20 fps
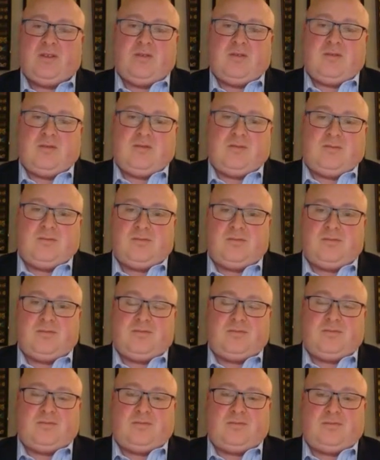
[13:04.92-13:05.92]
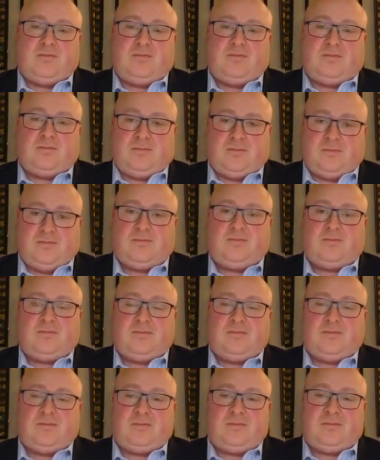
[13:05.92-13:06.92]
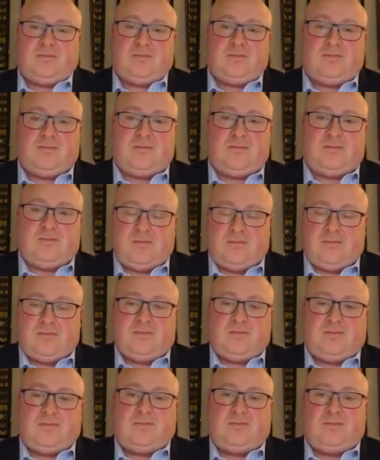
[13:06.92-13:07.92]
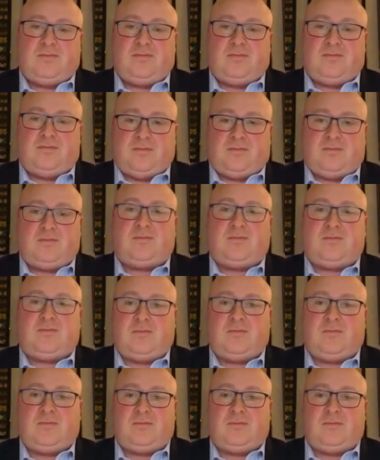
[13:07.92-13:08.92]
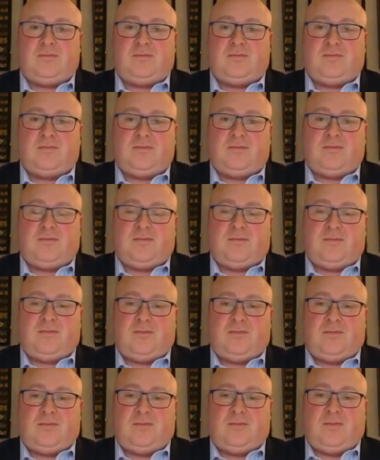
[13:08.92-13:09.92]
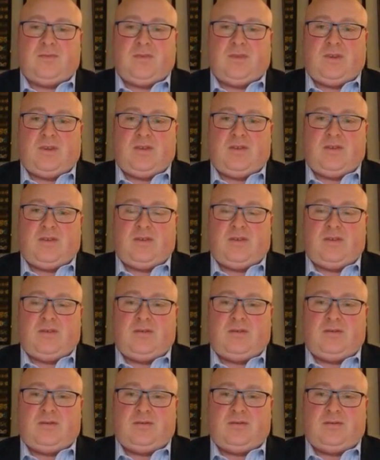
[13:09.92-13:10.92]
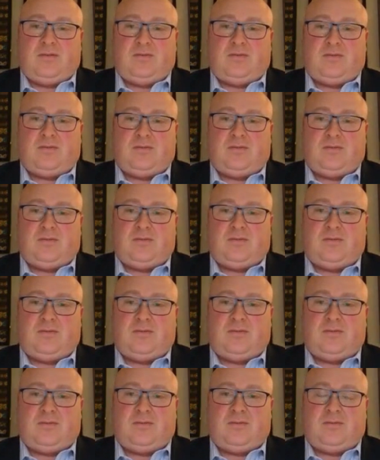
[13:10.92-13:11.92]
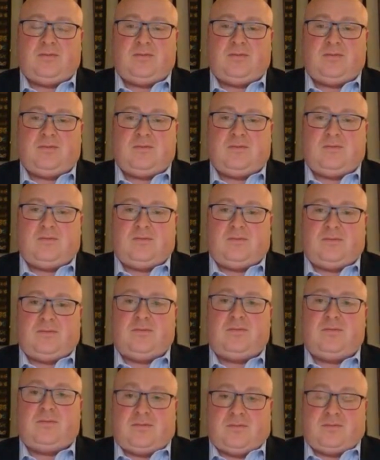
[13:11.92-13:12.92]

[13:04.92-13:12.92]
The person shown says nothing.